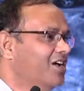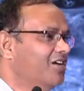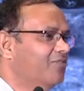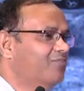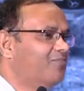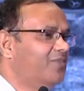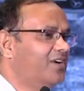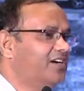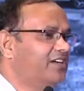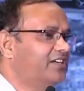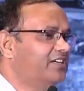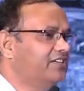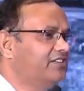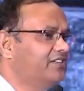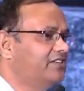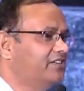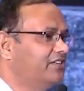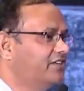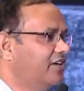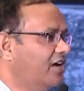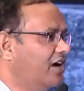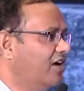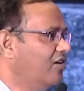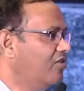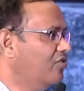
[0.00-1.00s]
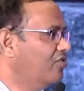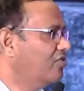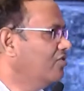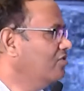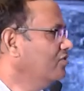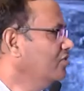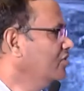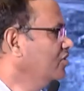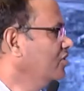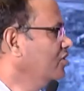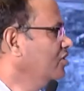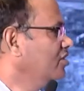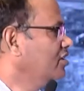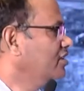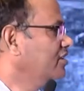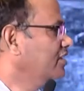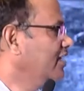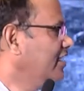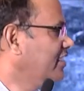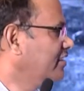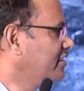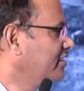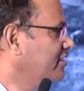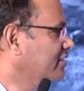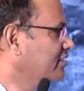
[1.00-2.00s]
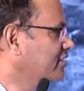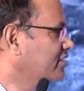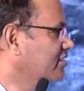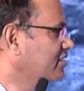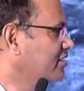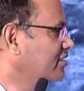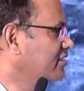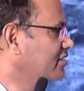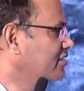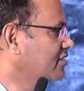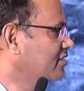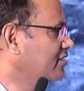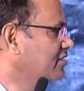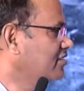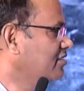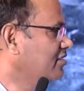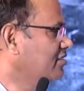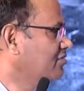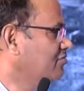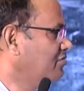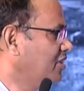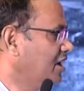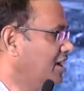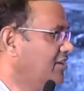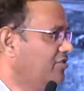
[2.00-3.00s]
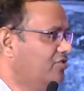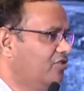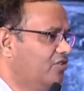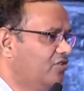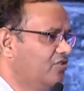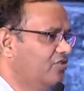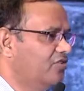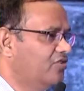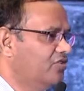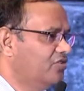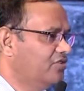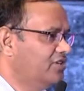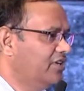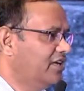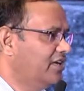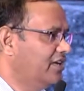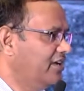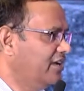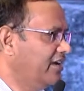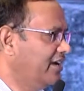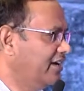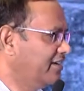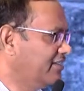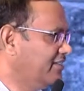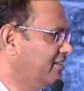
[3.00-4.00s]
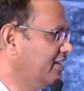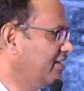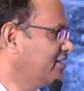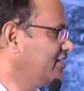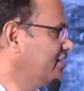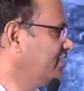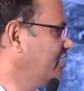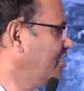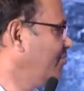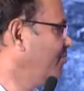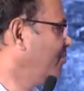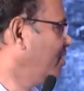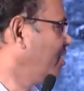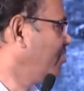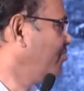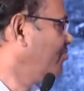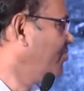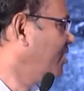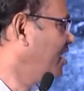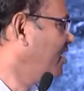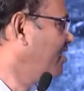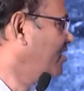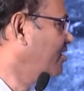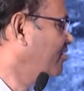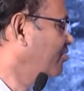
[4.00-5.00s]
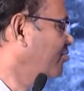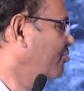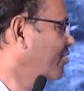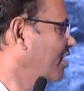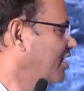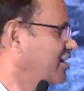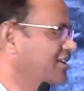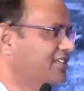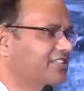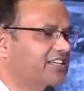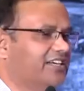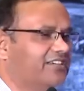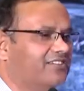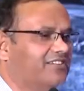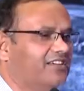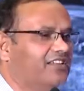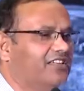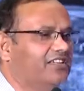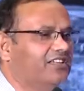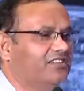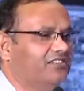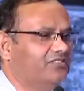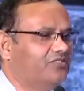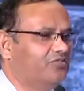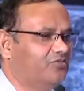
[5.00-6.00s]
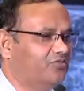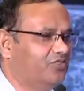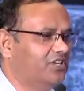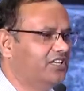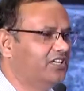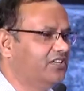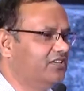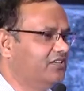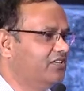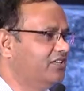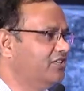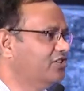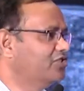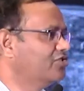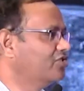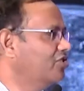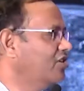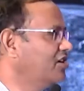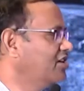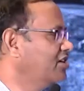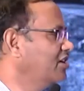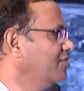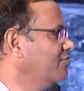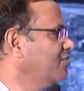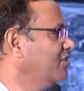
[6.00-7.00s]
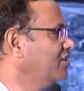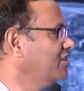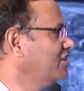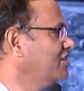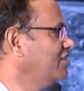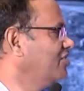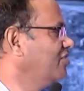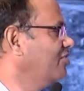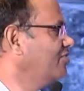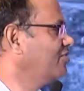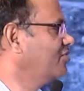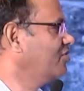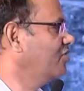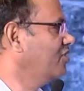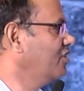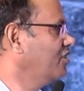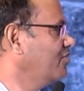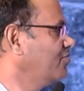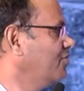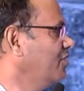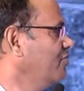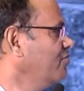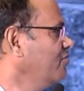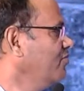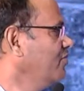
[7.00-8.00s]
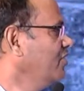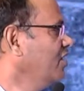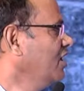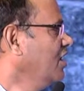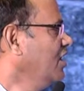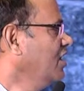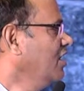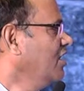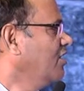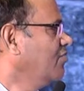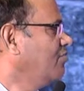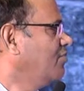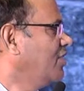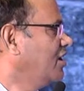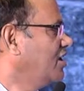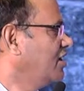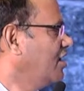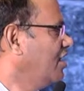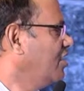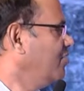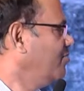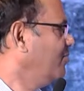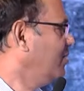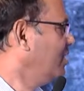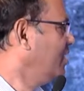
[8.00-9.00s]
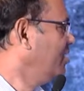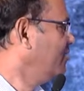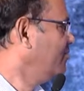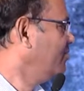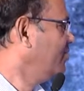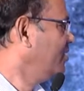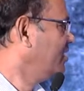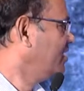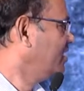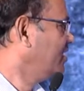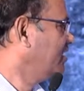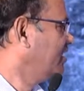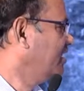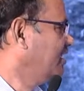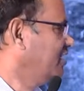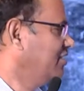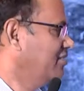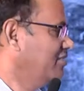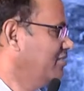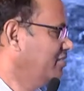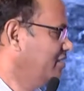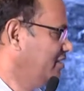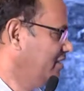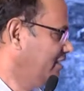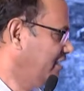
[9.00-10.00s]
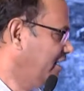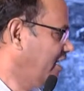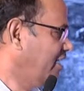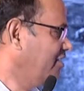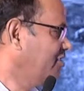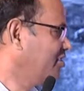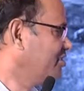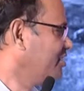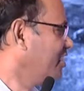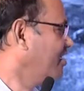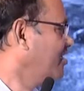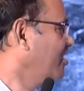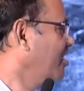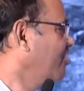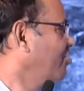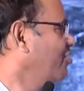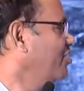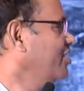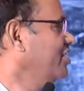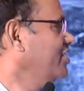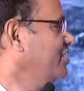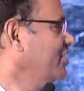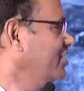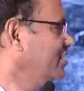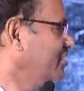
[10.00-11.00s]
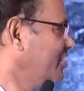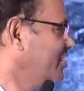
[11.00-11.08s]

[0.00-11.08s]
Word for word: But now that uh, I don't know the exact number what, what is actually today installed capacity of solar pump, but I believe it is a, Rajasthan alone is a